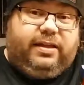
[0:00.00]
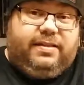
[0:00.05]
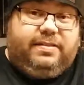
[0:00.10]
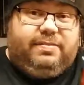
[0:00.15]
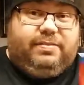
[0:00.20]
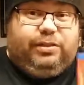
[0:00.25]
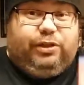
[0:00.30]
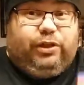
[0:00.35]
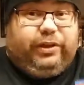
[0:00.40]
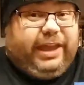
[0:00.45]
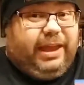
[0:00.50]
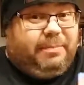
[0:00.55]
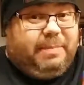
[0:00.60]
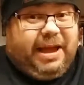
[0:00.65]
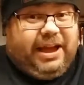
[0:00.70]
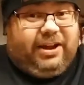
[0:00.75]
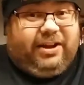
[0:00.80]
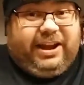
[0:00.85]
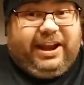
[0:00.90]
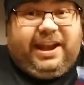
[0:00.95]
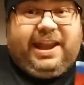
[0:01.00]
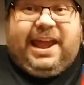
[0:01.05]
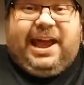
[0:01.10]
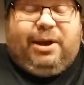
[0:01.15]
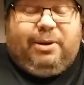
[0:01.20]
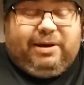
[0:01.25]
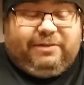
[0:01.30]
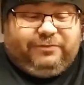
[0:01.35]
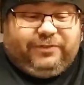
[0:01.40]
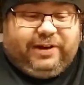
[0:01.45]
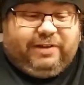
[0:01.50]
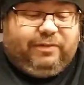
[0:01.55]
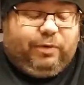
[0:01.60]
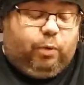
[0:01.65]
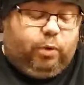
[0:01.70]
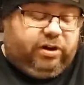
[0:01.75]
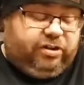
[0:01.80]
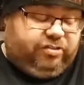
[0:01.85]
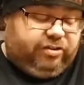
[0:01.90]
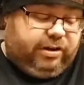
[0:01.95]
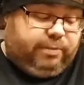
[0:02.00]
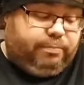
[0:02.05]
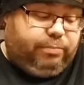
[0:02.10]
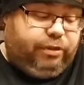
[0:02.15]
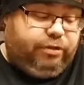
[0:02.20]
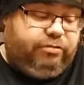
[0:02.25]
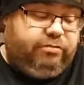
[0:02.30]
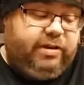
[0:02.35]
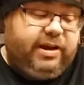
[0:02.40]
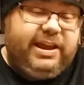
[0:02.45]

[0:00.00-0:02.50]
looking back on it now, after having watched it on Blu-ray,